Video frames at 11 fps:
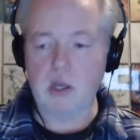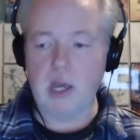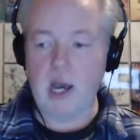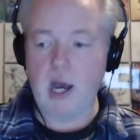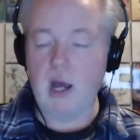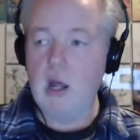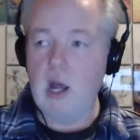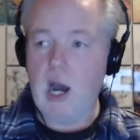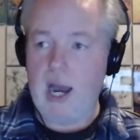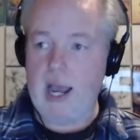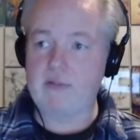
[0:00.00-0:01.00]
yeah,
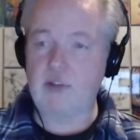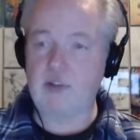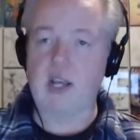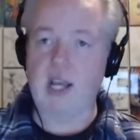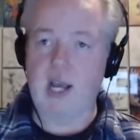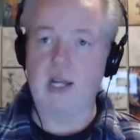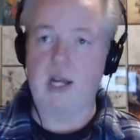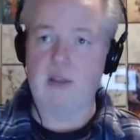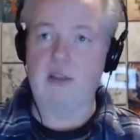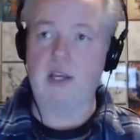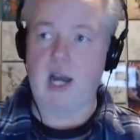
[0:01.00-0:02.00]
I have to say
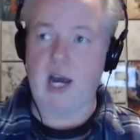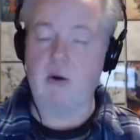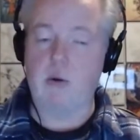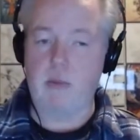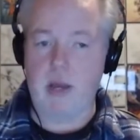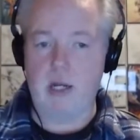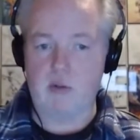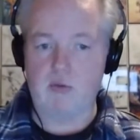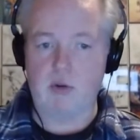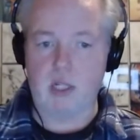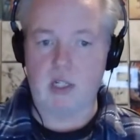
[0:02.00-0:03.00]
I think Aquaman
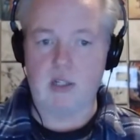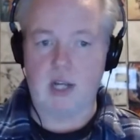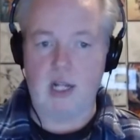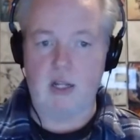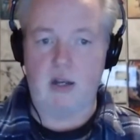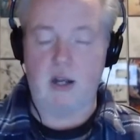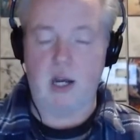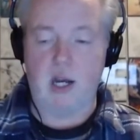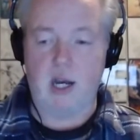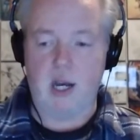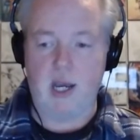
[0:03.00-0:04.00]
is really solid.
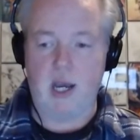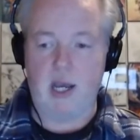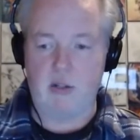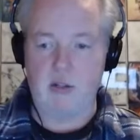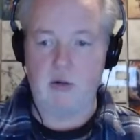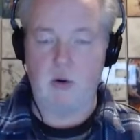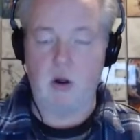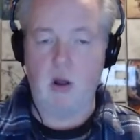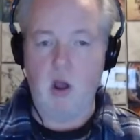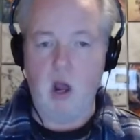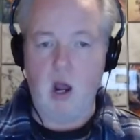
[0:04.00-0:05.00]
I do.
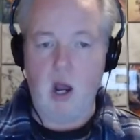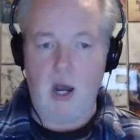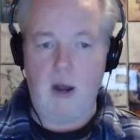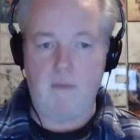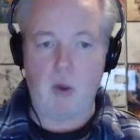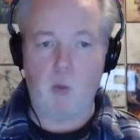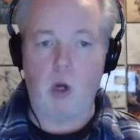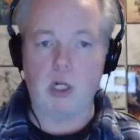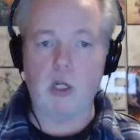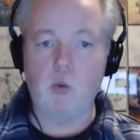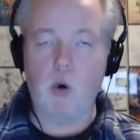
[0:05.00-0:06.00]

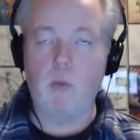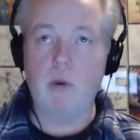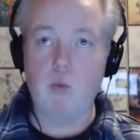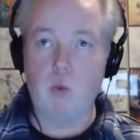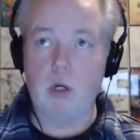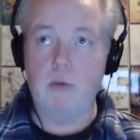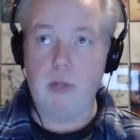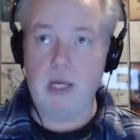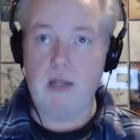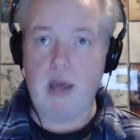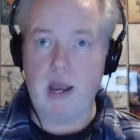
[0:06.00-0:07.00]
Wonder Woman would
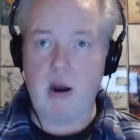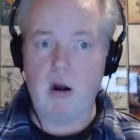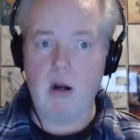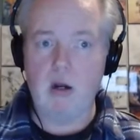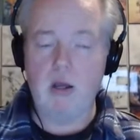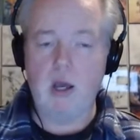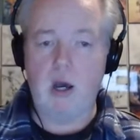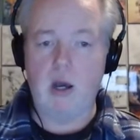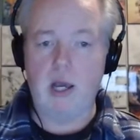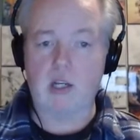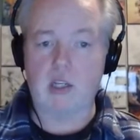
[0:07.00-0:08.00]
be there,
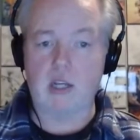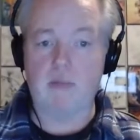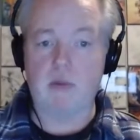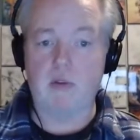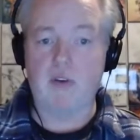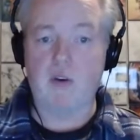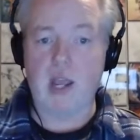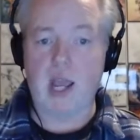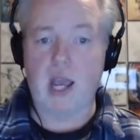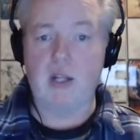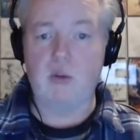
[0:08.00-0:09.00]
except the
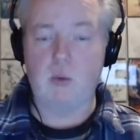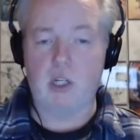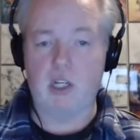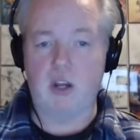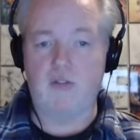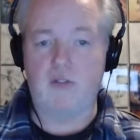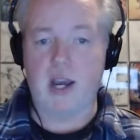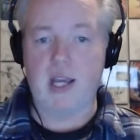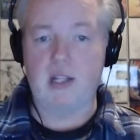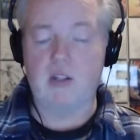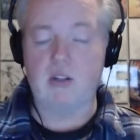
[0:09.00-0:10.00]
very end when she
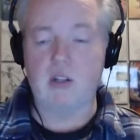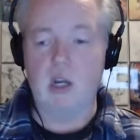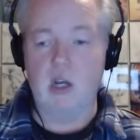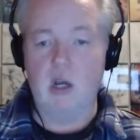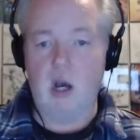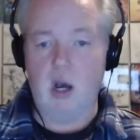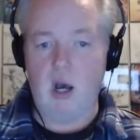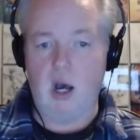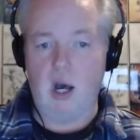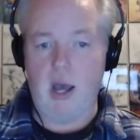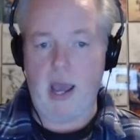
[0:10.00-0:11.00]
fights
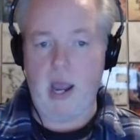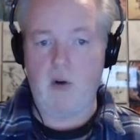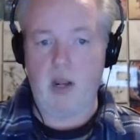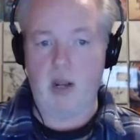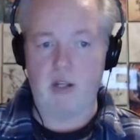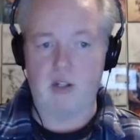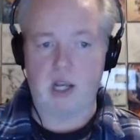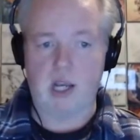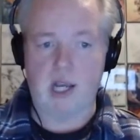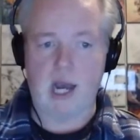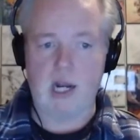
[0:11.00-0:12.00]
Ares,
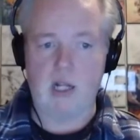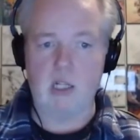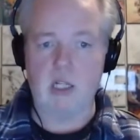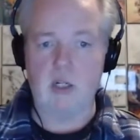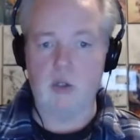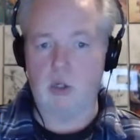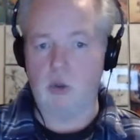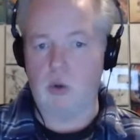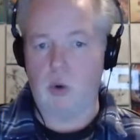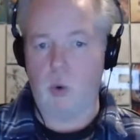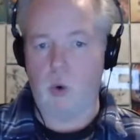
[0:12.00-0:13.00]
it got a little too
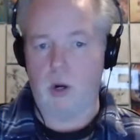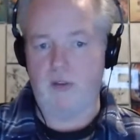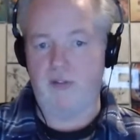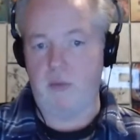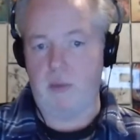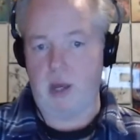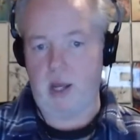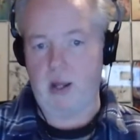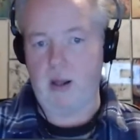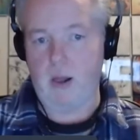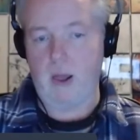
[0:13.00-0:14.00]
corny for
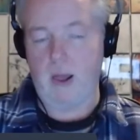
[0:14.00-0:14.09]
me.